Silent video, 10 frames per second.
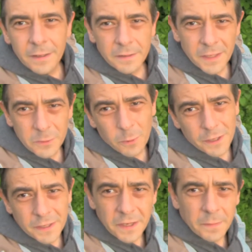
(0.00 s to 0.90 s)
This one
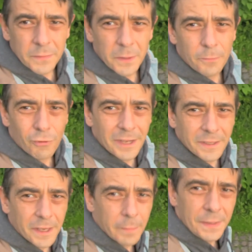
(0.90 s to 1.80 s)
is the
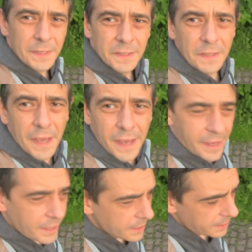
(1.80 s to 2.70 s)
Praktica
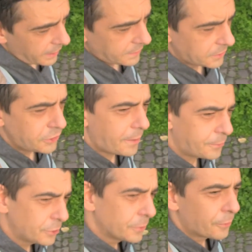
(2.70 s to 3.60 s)
BCA. It's an
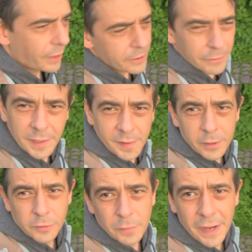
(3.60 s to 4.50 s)
aperture priority
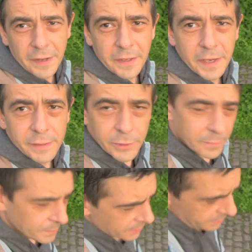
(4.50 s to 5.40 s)
automatic camera,
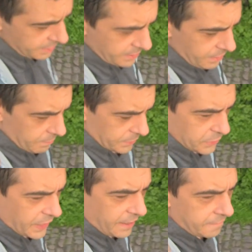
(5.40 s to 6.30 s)
but
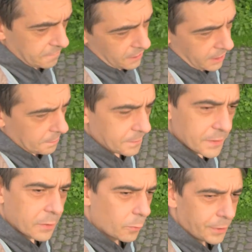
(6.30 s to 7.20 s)
you have
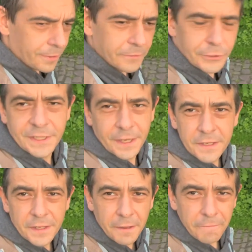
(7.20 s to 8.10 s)

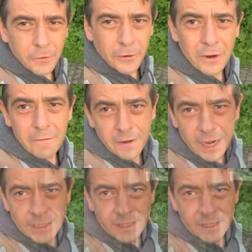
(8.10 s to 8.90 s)
1/60 for flash